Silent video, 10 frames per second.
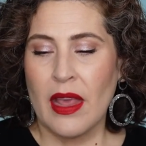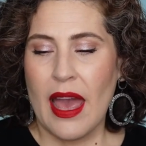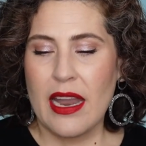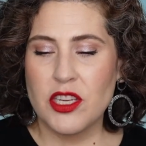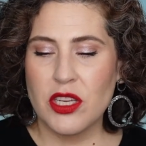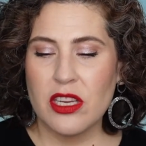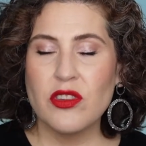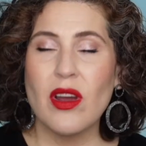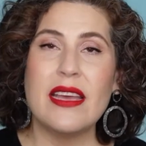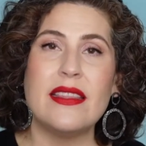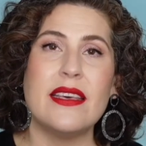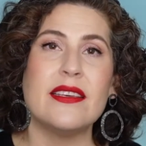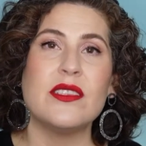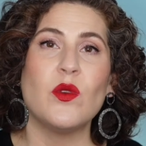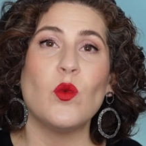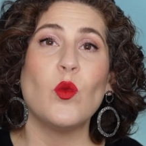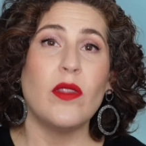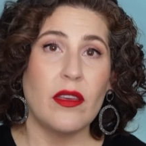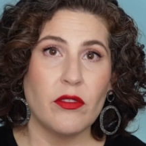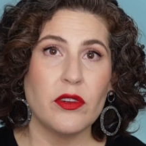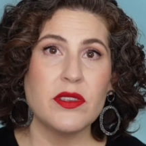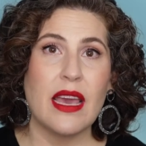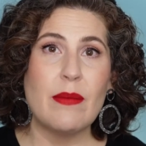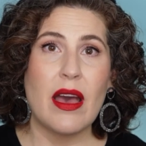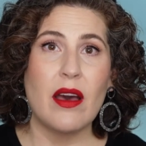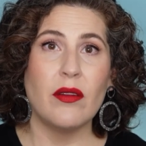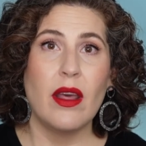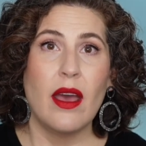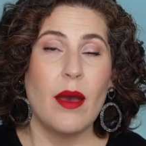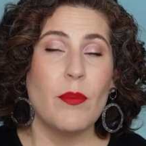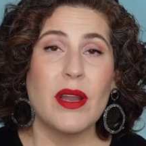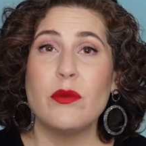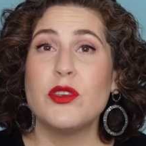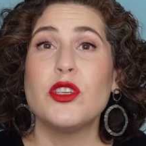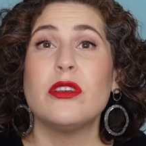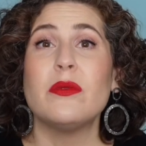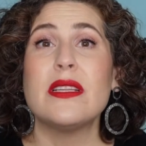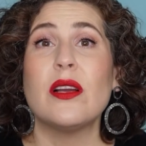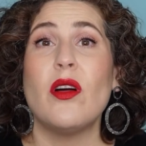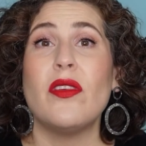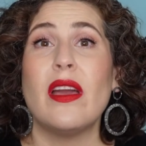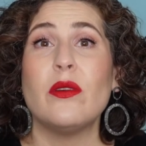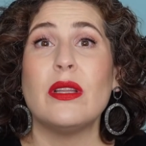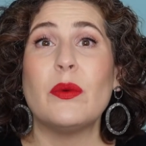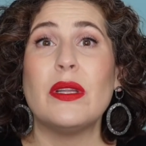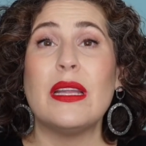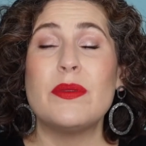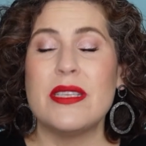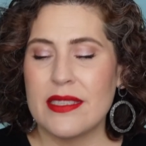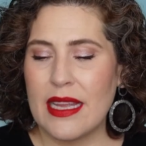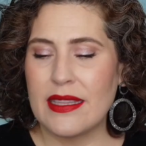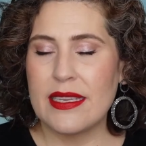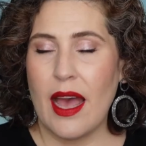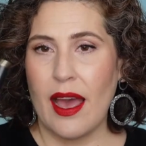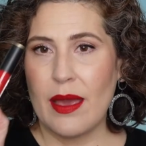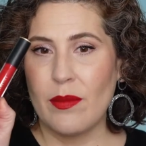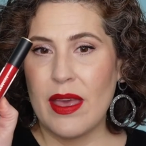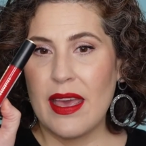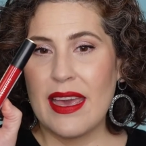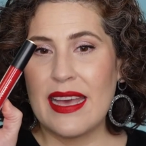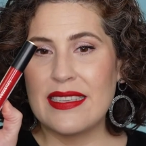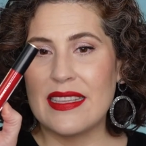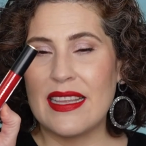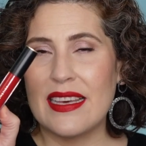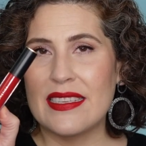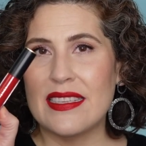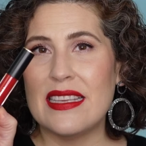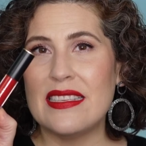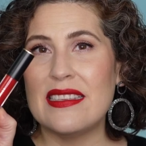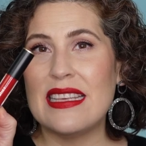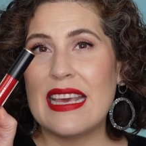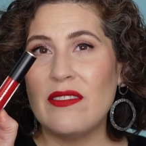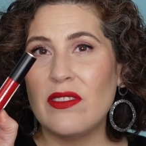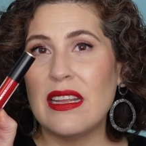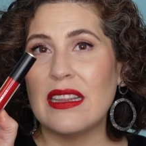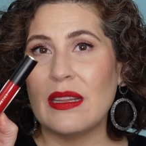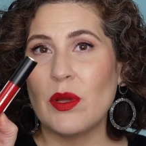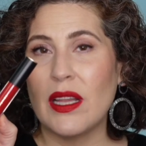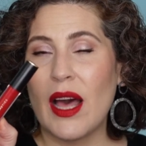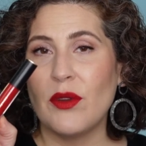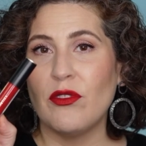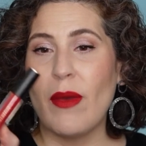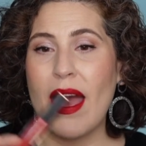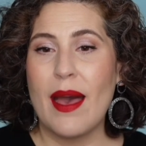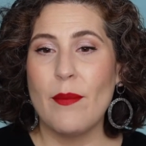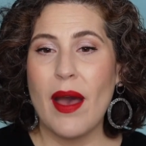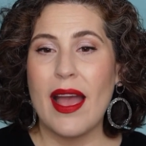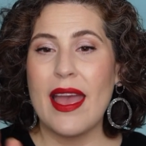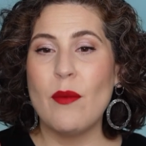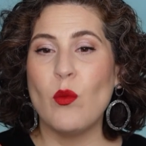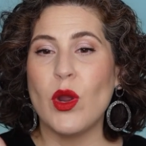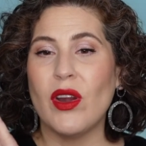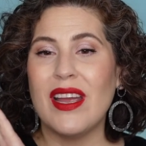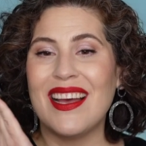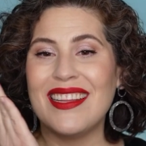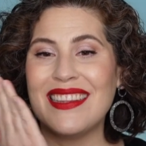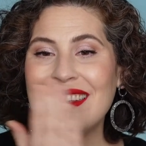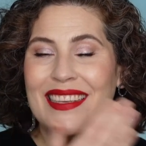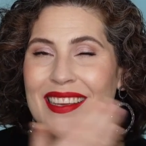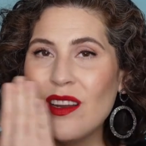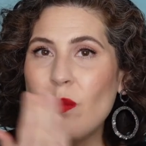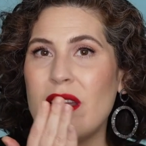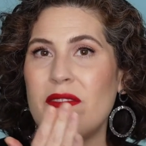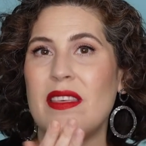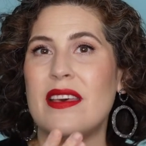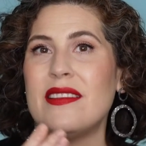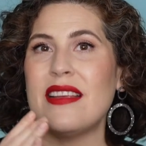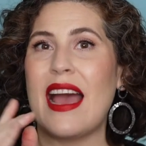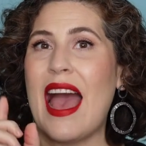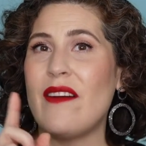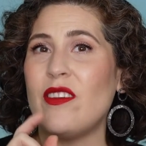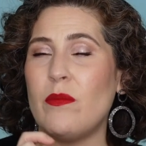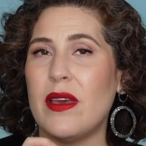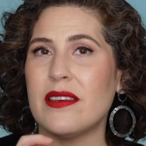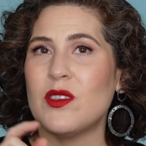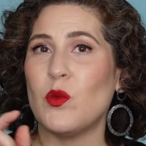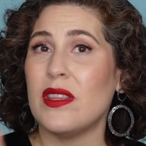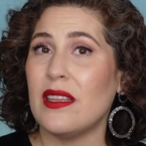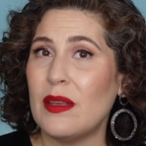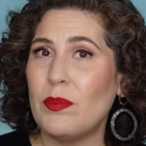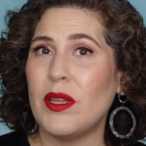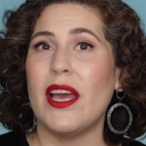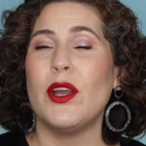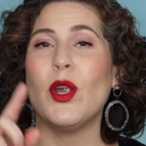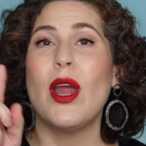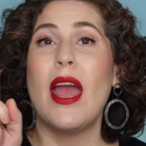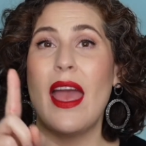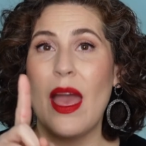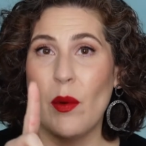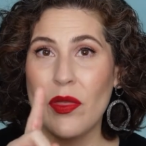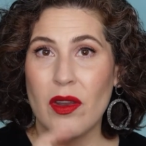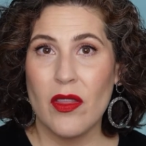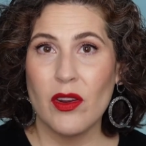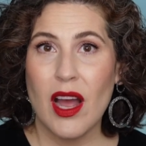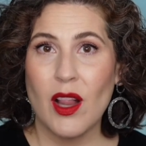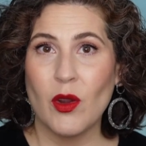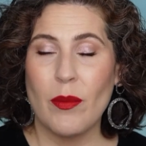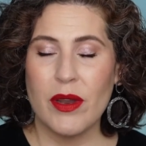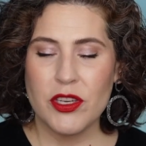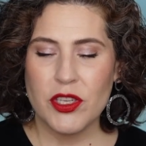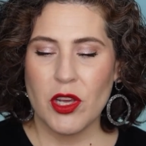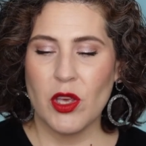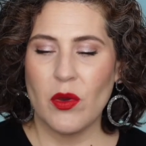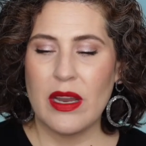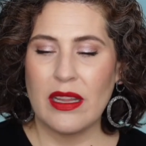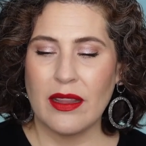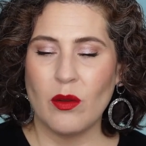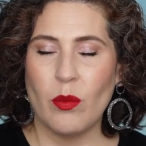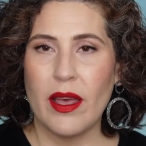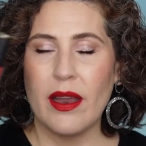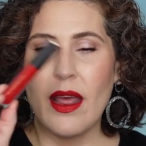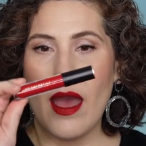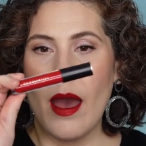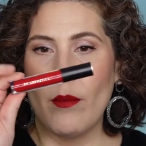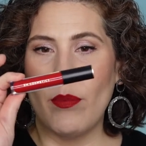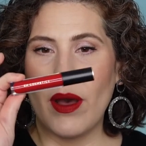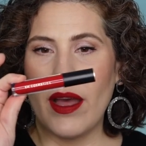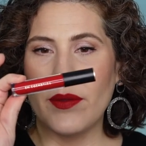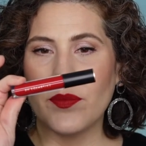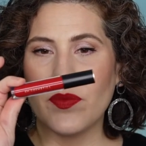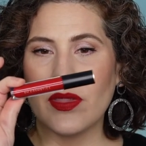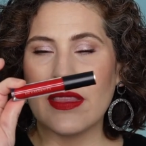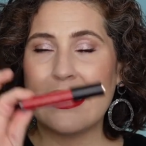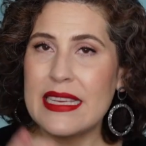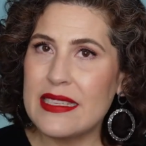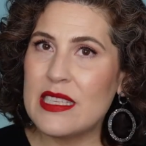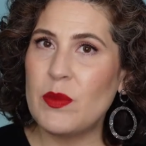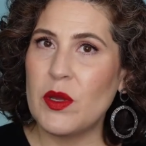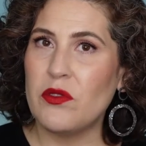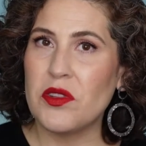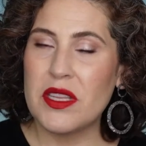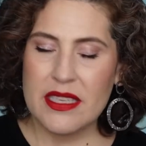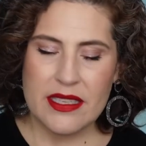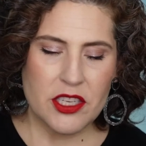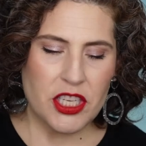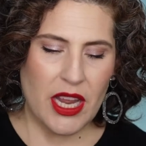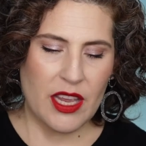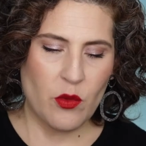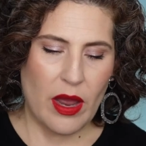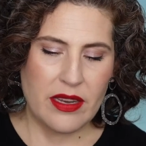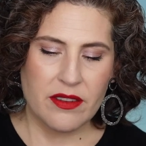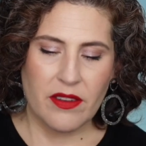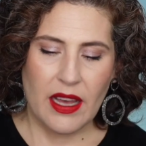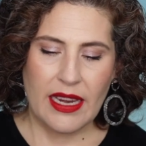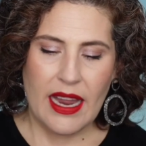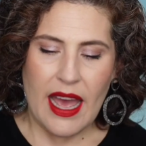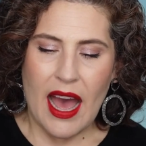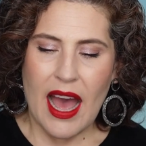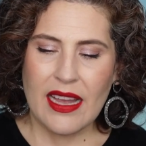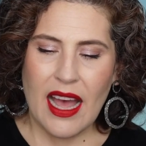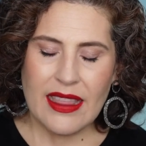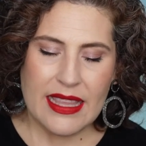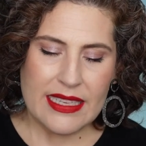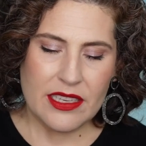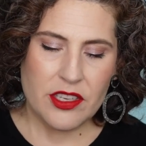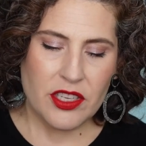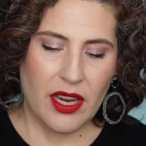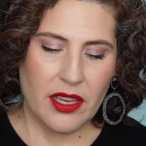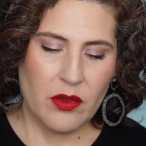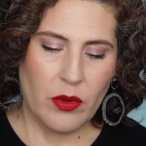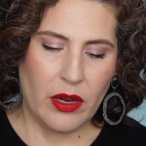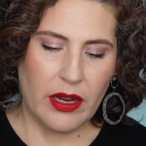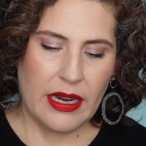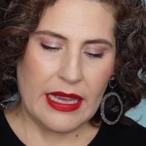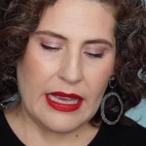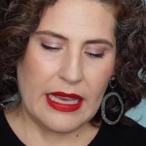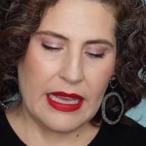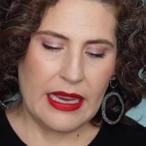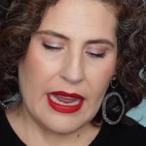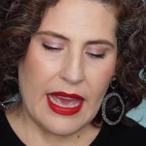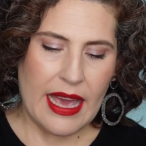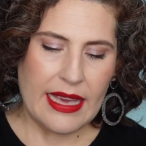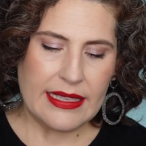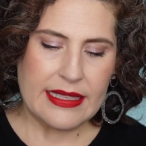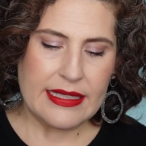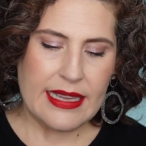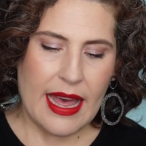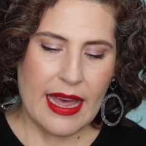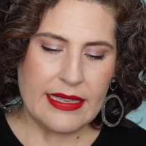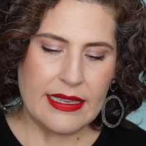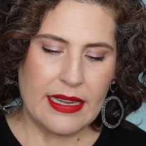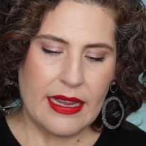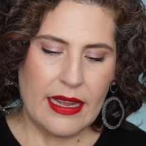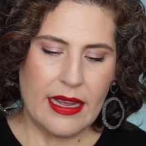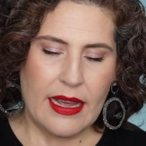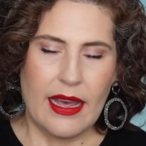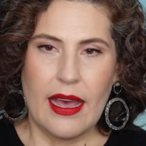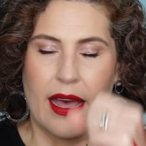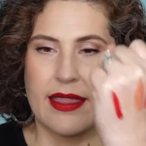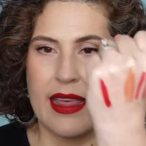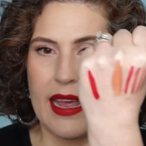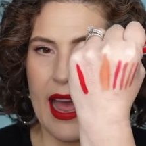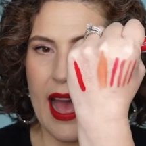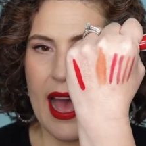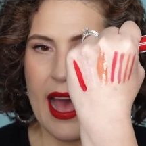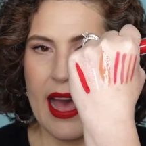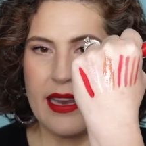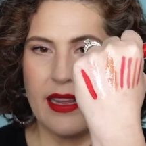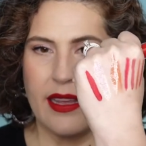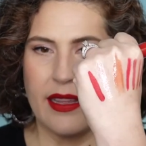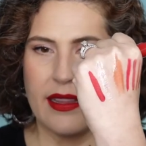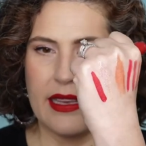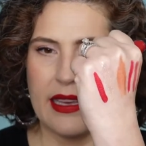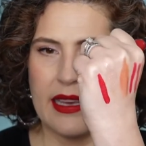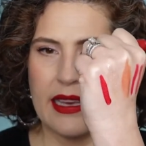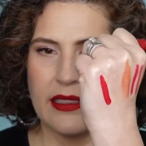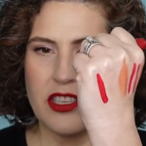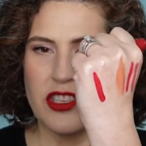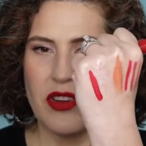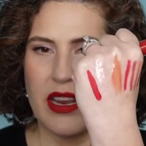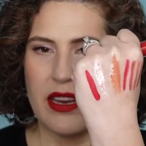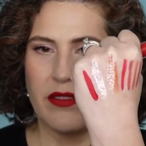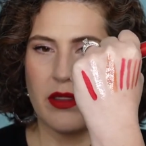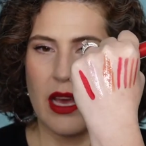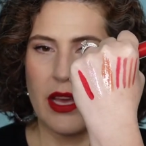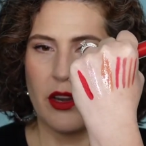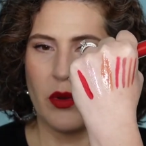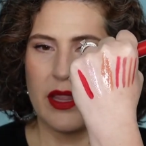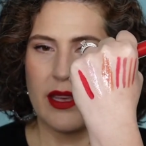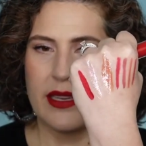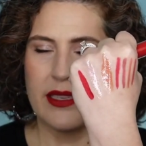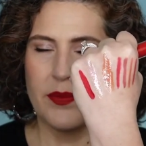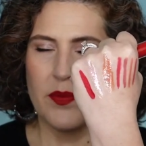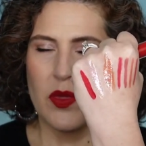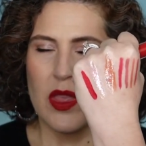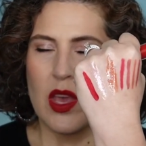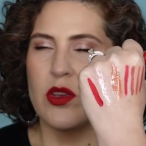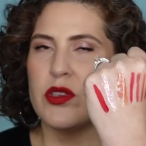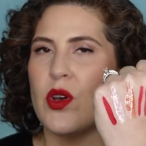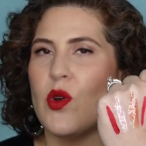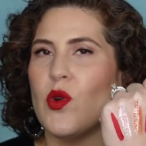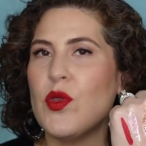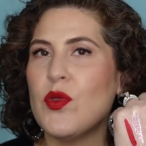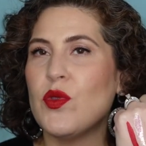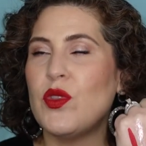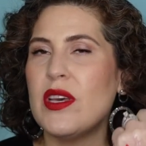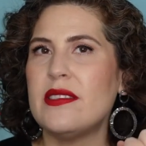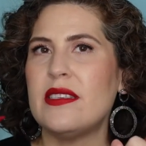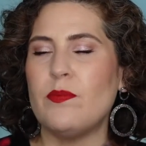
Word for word: And I should have tried this when they first came out, but I was sure it was like all the other liquid lipsticks at the time. It's this. This is the Infinite Lip Cloud from EM. I am wearing a little bit of this. I have it mixed with the lip liner and with another color I'm gonna show you in a little bit, but this is beautiful. This is the shade Red Divine. I got this in January in a set that had the illustrative liner with it. So this